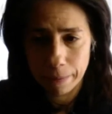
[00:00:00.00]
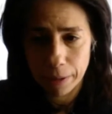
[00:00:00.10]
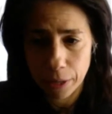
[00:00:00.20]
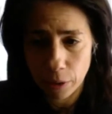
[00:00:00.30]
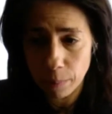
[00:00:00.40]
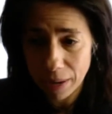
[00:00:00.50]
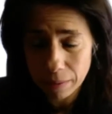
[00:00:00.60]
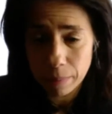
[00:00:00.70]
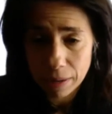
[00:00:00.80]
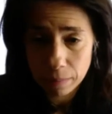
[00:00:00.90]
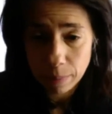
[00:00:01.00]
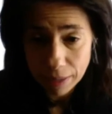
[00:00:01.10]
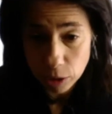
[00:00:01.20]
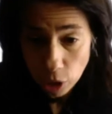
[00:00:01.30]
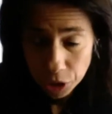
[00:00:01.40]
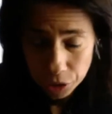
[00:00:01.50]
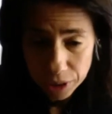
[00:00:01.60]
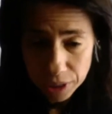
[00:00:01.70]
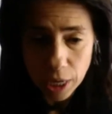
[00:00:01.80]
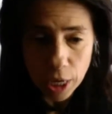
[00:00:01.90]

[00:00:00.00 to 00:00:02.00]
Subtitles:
by doctors.